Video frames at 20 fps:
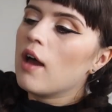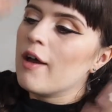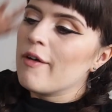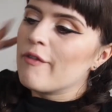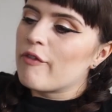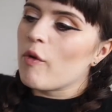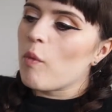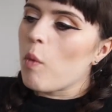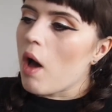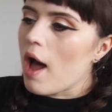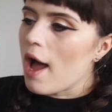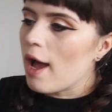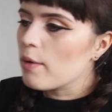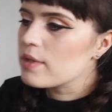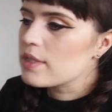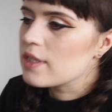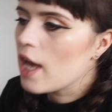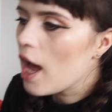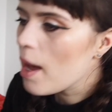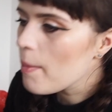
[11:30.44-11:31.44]
for what I
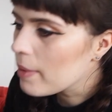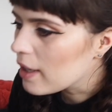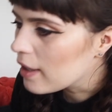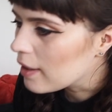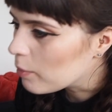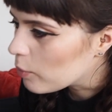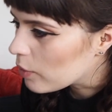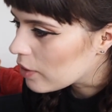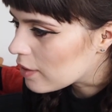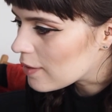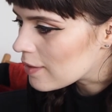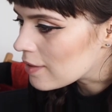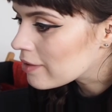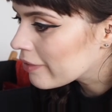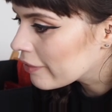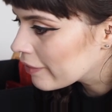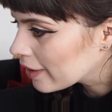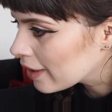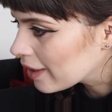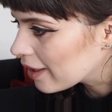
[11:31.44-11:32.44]
was coming in with this
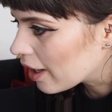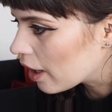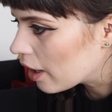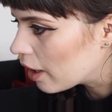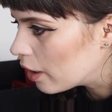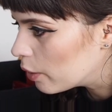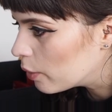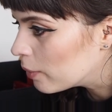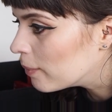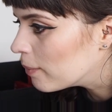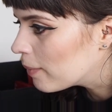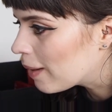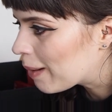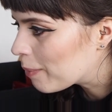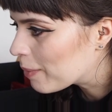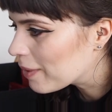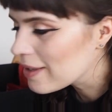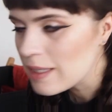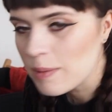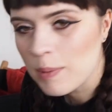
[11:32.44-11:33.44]
video,
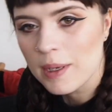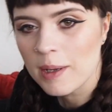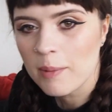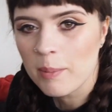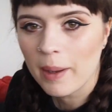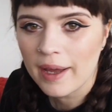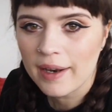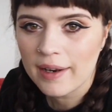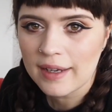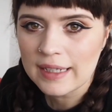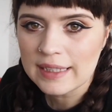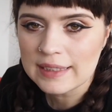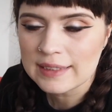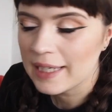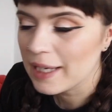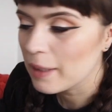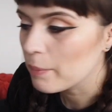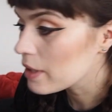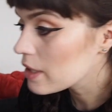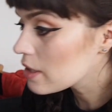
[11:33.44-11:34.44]
maybe it's been a bad
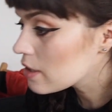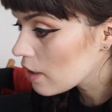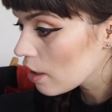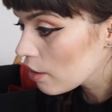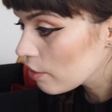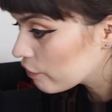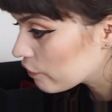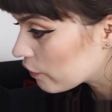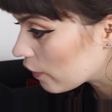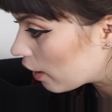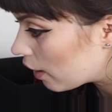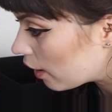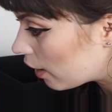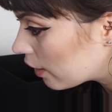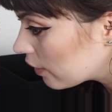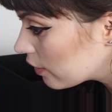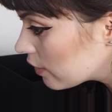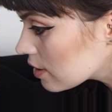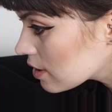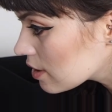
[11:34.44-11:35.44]
idea, but so
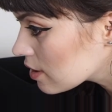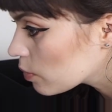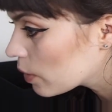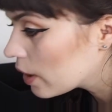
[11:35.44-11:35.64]
far this has